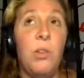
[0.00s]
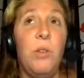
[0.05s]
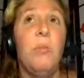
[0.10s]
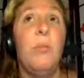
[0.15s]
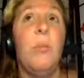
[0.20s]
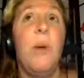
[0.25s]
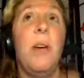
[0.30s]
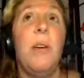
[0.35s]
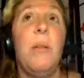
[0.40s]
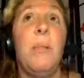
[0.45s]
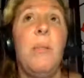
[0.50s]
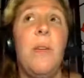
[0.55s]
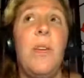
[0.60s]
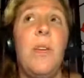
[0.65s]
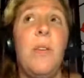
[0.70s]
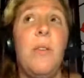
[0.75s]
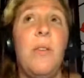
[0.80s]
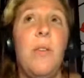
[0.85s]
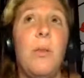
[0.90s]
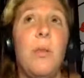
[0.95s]
You might
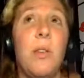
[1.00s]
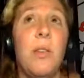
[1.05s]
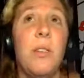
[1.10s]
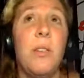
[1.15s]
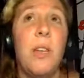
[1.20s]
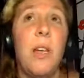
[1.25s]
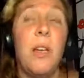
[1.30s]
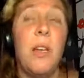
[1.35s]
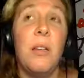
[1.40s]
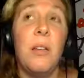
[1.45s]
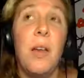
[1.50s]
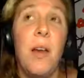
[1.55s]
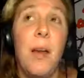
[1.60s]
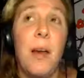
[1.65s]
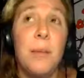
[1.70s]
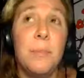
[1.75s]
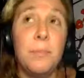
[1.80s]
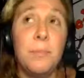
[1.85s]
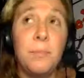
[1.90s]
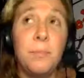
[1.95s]
be noticing that